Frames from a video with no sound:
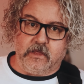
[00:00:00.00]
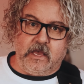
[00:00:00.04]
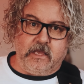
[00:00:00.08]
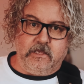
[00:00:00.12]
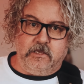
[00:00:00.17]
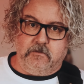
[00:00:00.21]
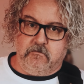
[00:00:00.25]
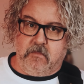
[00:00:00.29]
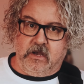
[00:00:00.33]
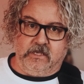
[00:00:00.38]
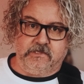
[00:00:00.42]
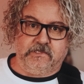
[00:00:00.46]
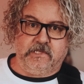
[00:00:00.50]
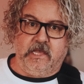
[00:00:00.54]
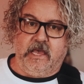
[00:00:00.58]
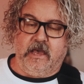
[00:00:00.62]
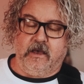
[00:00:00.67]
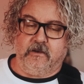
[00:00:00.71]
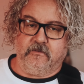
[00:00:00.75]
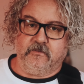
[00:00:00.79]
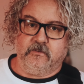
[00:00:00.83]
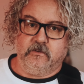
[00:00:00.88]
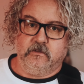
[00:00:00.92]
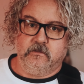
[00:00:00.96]
that you must
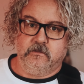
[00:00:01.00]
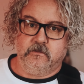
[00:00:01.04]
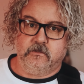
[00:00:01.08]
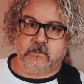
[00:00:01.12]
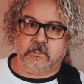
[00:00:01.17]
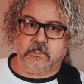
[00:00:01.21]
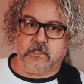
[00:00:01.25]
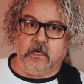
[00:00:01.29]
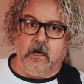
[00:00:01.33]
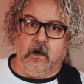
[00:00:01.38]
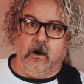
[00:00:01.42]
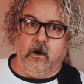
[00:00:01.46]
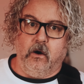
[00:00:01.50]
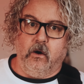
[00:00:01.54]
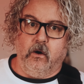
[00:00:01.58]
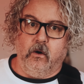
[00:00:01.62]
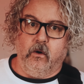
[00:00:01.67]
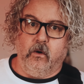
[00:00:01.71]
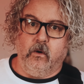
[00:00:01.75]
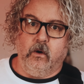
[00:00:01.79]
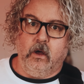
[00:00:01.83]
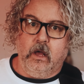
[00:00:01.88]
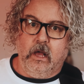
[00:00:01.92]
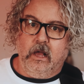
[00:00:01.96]
have.
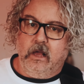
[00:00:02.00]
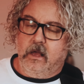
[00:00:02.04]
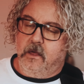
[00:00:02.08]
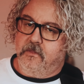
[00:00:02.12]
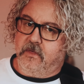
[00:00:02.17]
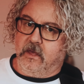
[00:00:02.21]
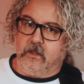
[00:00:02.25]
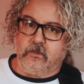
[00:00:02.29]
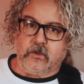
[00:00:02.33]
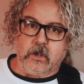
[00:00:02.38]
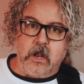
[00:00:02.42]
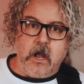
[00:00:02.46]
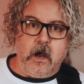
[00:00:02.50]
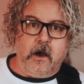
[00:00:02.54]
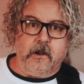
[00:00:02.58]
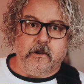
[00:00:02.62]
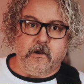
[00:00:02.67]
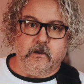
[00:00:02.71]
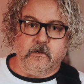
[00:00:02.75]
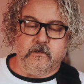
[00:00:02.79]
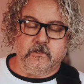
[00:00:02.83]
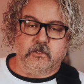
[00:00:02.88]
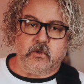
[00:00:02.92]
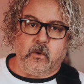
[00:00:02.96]
So I think they're
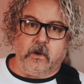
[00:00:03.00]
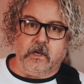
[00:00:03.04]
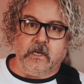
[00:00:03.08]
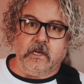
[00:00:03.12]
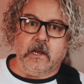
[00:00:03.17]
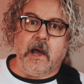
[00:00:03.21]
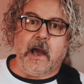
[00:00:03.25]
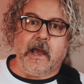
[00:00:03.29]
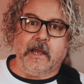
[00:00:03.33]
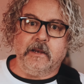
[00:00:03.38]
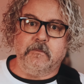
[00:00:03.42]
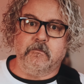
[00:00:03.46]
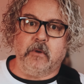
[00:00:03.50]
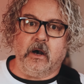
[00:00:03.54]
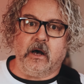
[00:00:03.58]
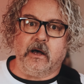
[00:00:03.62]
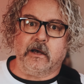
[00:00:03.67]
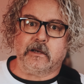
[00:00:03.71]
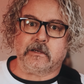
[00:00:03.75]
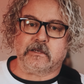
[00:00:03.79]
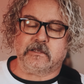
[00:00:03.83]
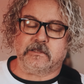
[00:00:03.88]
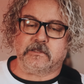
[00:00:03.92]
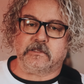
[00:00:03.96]
129
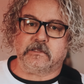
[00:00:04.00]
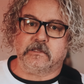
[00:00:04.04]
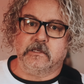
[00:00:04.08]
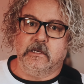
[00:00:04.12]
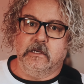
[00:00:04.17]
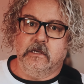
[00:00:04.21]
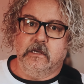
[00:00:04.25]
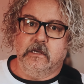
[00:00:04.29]
bucks.